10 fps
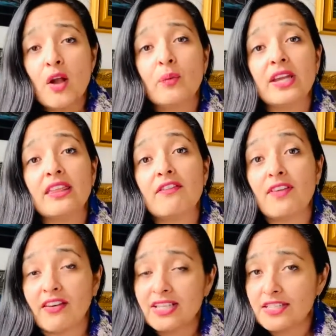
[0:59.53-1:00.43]
with
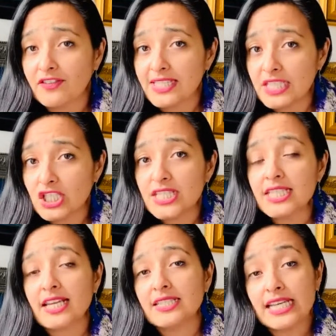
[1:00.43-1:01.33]
various different stitches
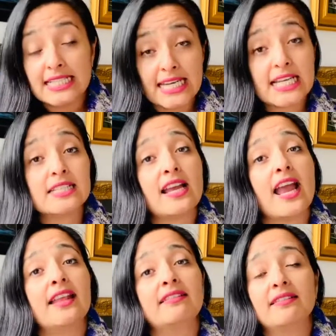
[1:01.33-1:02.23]
and techniques
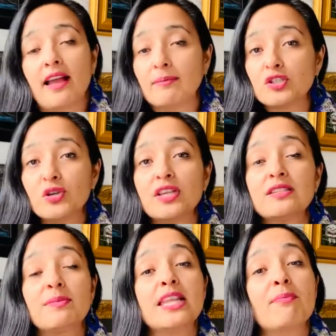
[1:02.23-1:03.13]
and I'm sure there's
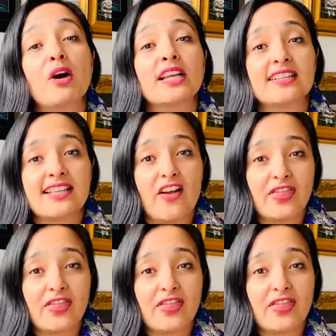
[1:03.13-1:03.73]
many podcasts out